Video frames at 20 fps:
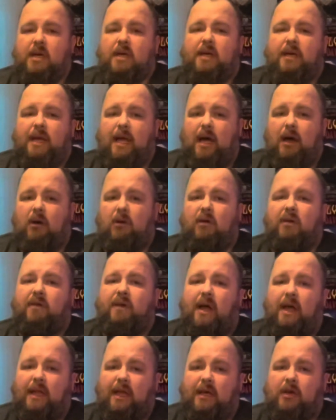Now,
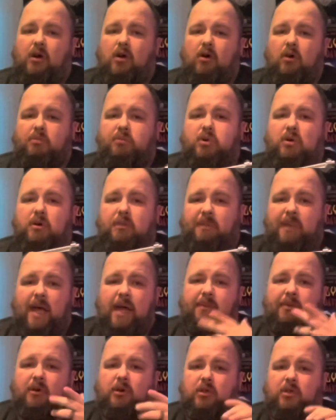I let go, boom,
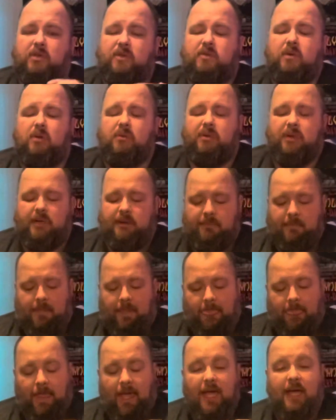hammer goes forward.
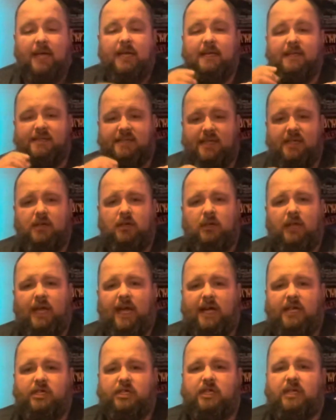Single
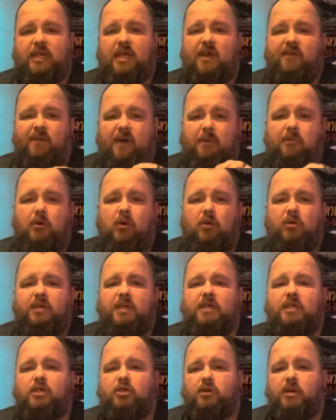action, if I'm
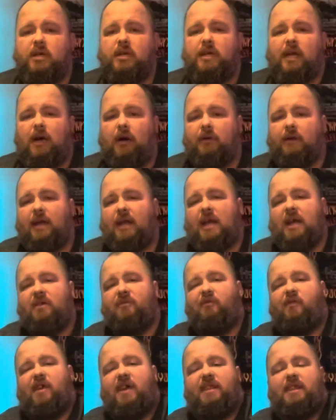holding the trigger down and I
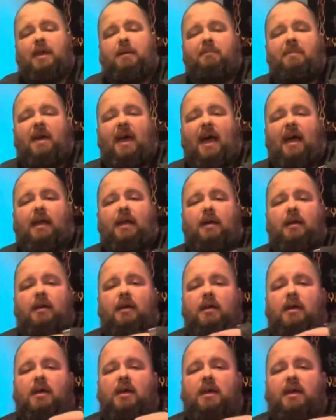fan that back,
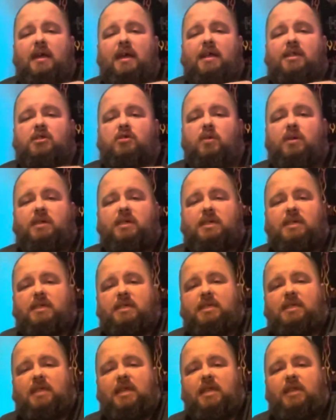it's going to
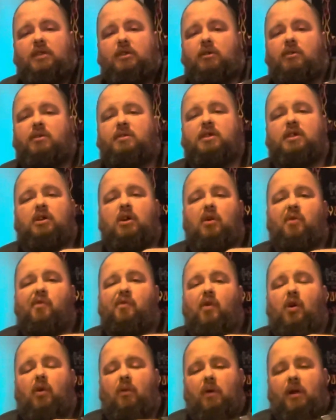continue to go
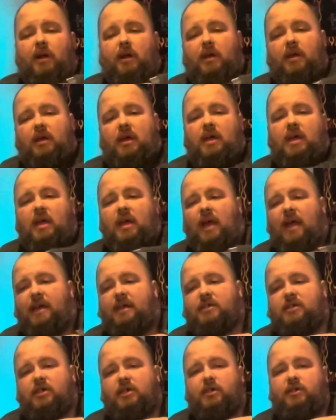forward. And
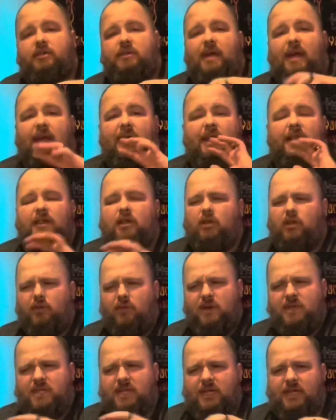it's going to do that. And the only
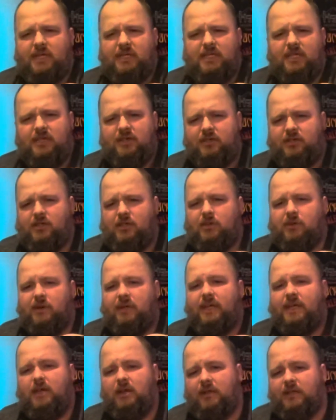reason it continues to do
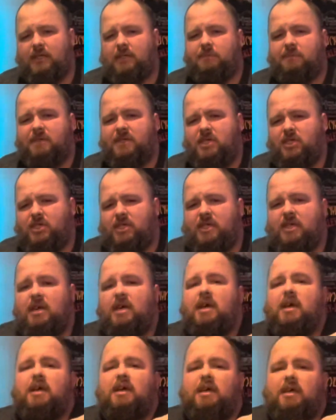it here in this position
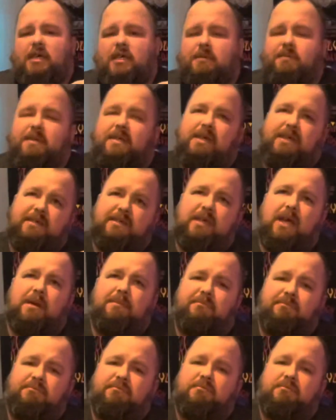is because I'm,